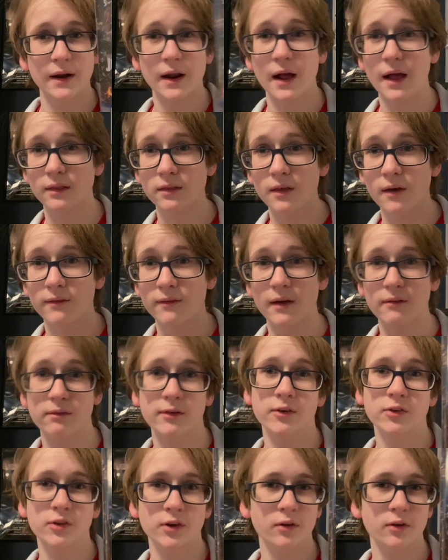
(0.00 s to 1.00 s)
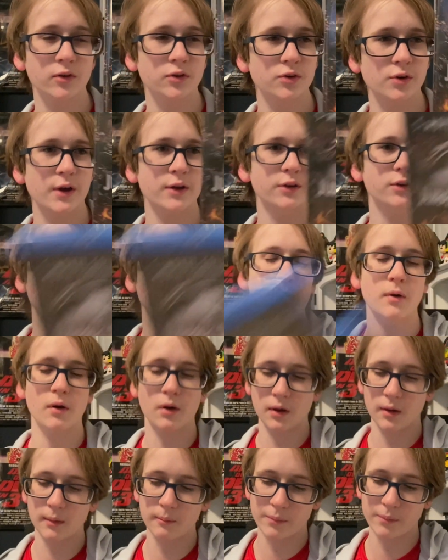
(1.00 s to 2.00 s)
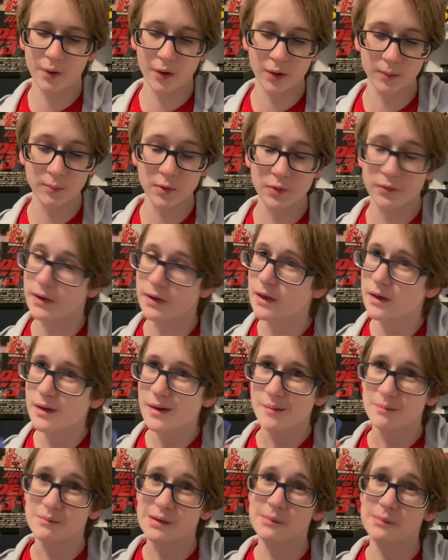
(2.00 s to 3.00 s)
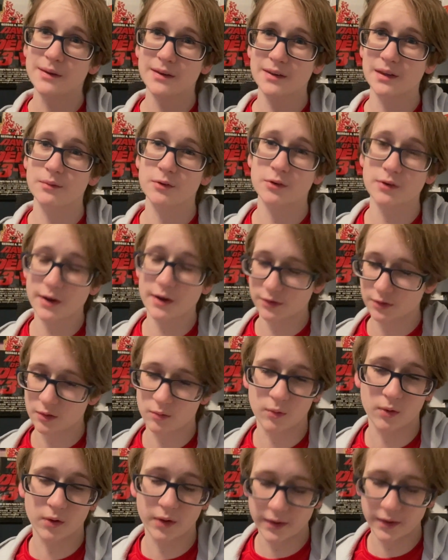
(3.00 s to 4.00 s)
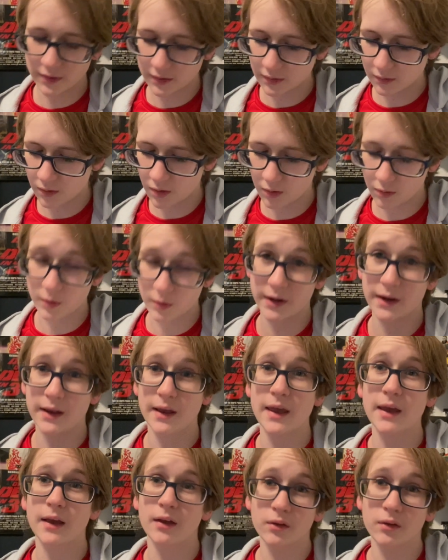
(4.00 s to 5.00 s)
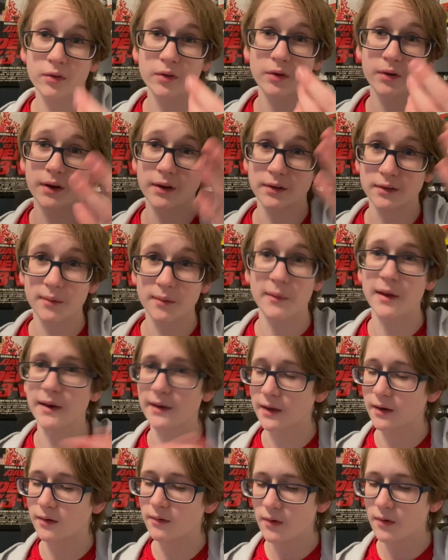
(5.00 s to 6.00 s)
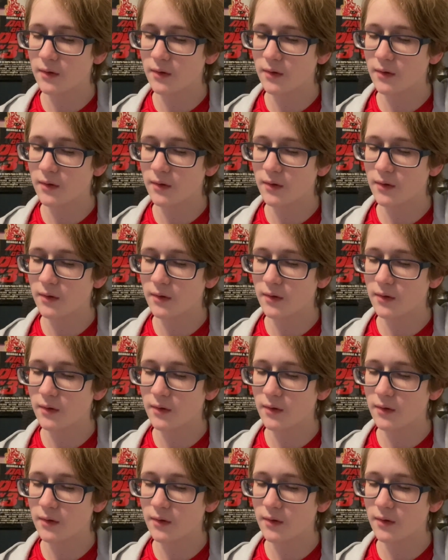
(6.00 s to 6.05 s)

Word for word: I love every single Jurassic um, Park movie, maybe except Jurassic World. I think they're all great, including Dominion.